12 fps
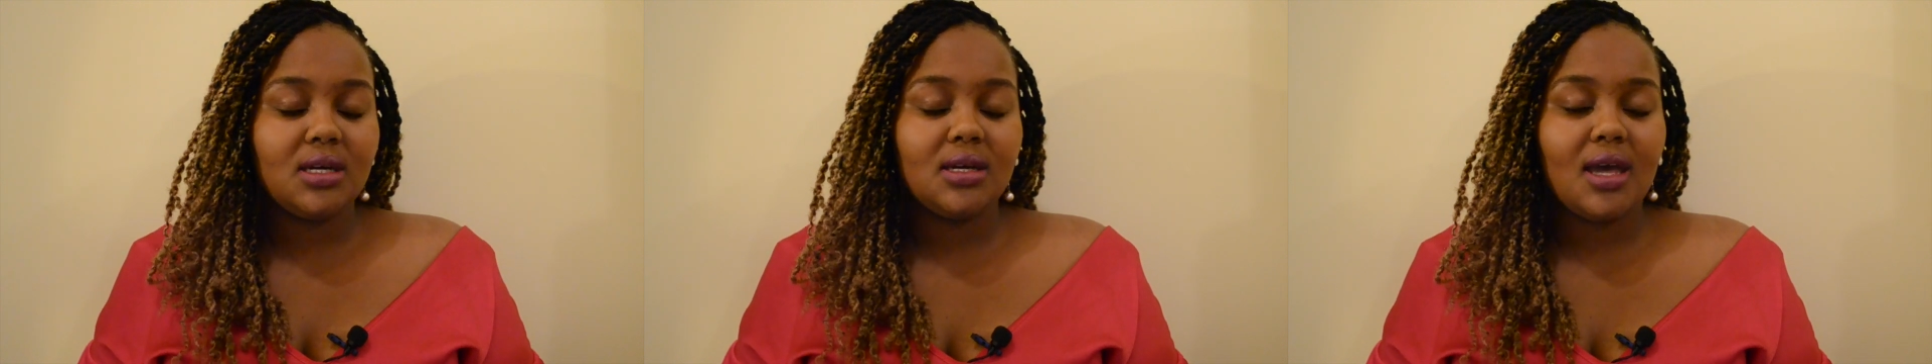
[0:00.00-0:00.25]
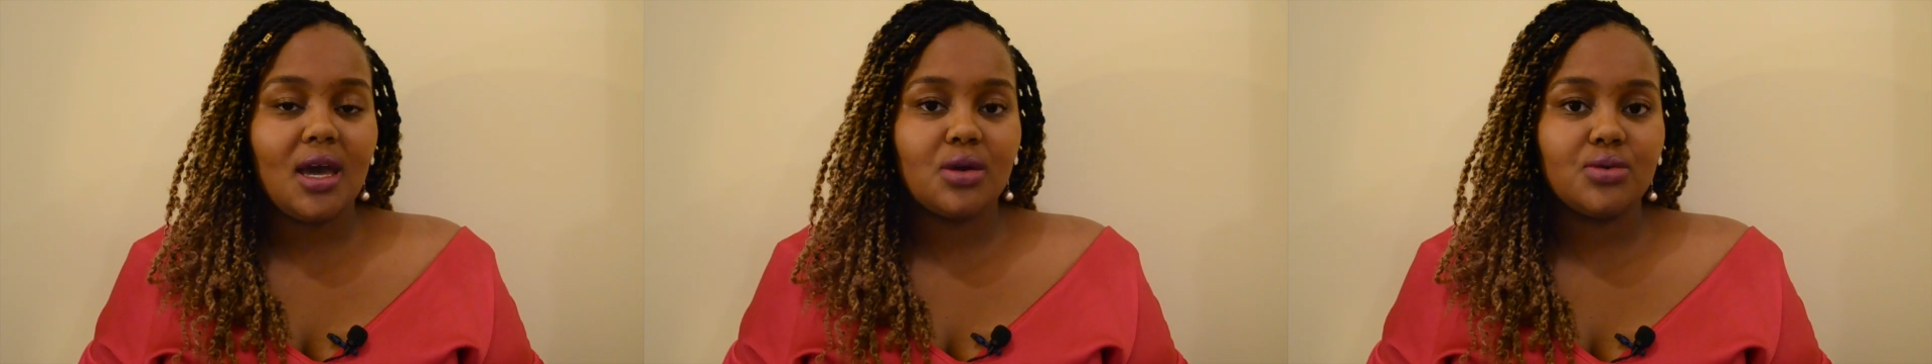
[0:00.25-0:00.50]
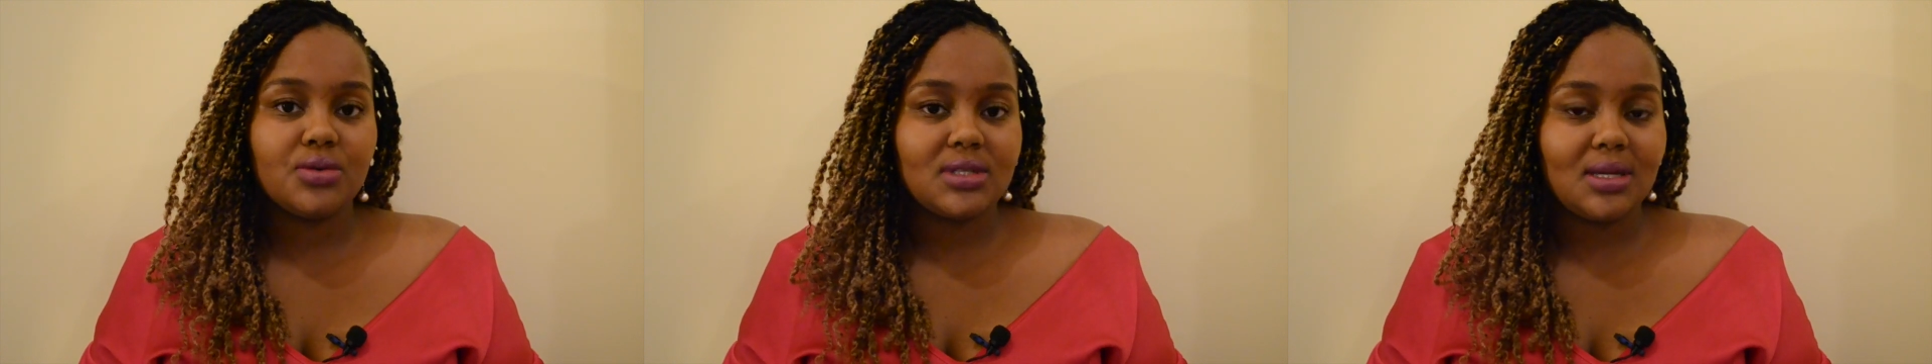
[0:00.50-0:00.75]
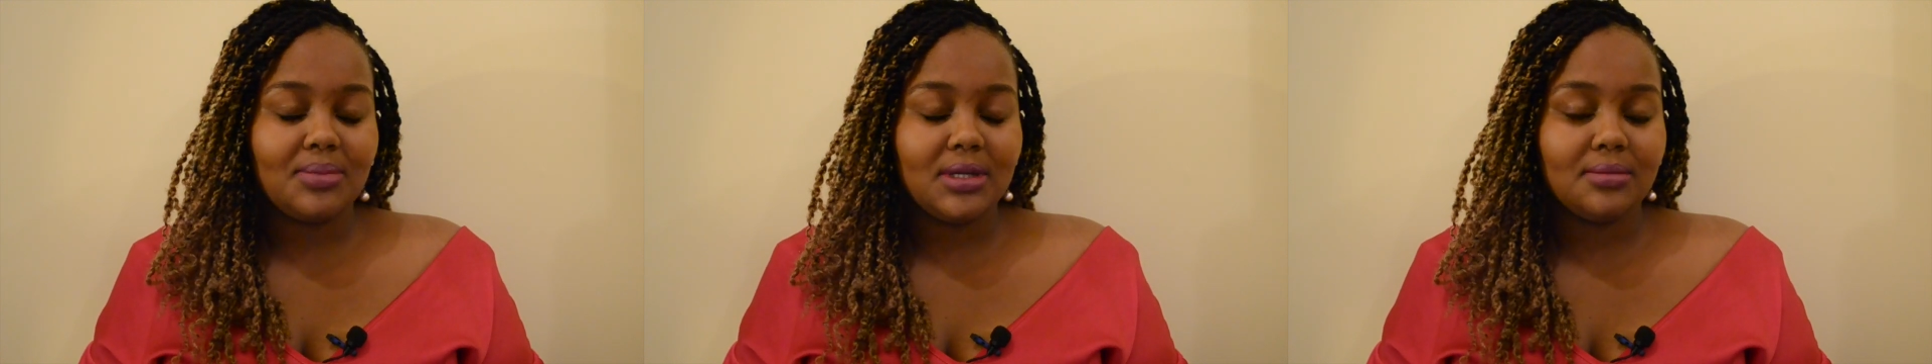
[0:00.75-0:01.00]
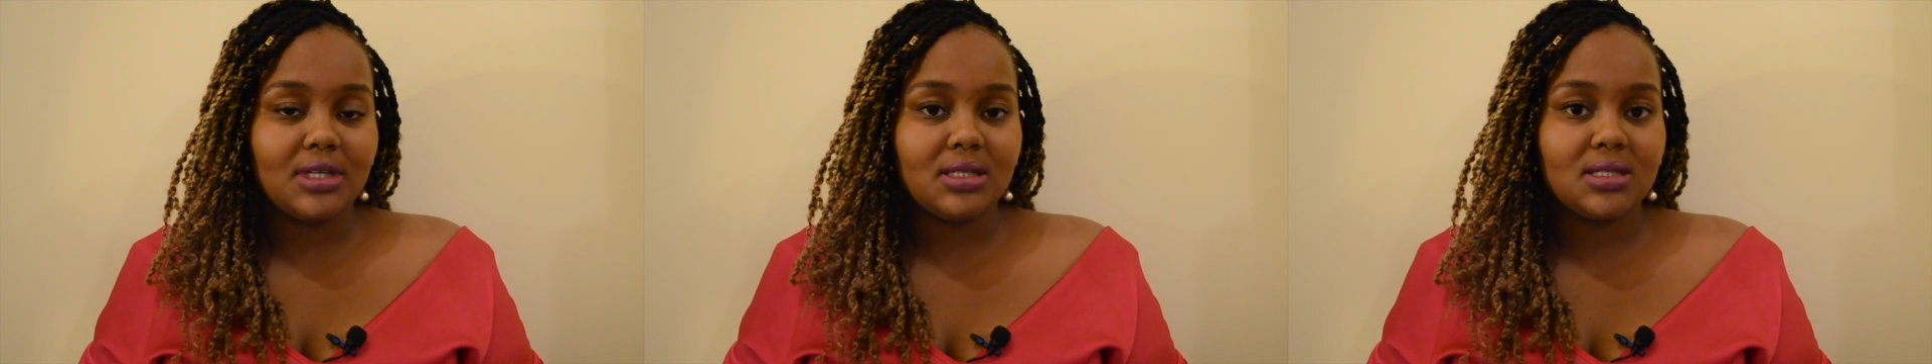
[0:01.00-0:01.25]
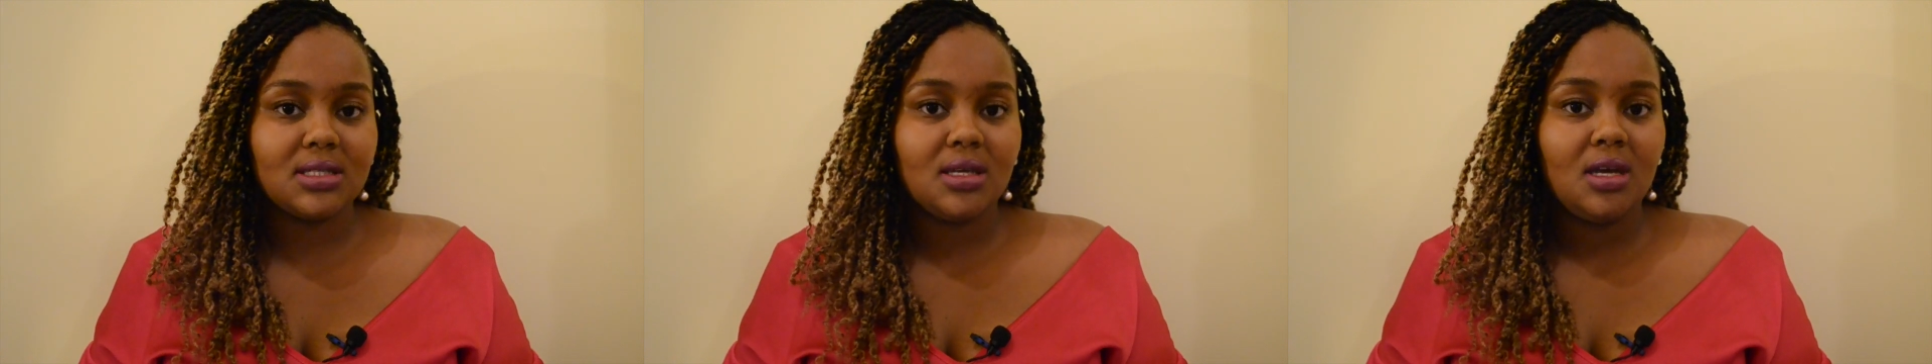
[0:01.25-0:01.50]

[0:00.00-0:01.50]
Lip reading: hair growth supplements